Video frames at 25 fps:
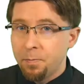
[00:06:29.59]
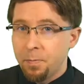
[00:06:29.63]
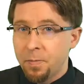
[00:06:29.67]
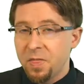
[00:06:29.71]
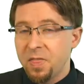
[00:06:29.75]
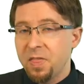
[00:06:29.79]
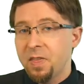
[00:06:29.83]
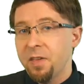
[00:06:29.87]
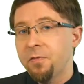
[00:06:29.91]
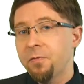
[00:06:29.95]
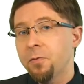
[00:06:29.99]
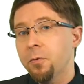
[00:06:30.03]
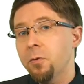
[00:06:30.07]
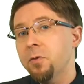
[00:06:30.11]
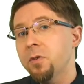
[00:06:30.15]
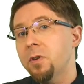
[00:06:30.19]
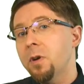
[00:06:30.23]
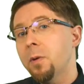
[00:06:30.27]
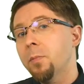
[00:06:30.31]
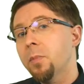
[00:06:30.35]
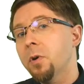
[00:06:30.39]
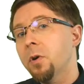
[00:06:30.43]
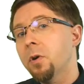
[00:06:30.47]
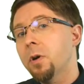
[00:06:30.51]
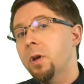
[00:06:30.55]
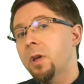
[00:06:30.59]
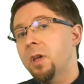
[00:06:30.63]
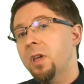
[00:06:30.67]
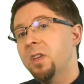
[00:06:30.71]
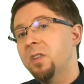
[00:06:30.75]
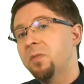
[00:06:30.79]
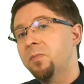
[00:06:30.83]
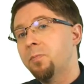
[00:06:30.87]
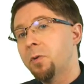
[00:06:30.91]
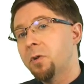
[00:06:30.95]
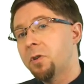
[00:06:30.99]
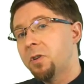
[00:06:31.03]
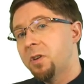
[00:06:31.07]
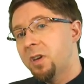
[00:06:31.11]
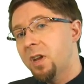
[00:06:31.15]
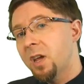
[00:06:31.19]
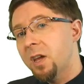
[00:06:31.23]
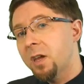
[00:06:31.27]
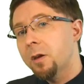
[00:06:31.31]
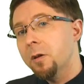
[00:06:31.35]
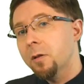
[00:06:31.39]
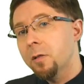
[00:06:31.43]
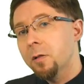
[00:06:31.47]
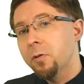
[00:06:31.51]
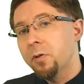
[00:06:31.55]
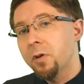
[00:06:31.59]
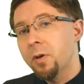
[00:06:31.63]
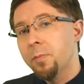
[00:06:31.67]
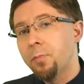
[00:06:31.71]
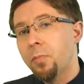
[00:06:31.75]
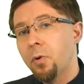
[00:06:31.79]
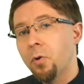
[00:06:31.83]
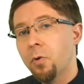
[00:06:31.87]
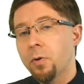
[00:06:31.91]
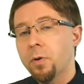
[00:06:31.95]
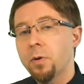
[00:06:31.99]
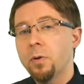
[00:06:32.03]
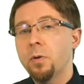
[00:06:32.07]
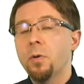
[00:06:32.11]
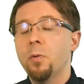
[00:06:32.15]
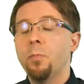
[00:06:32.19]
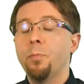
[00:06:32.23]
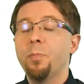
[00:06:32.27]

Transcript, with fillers: The Froude number is particularly important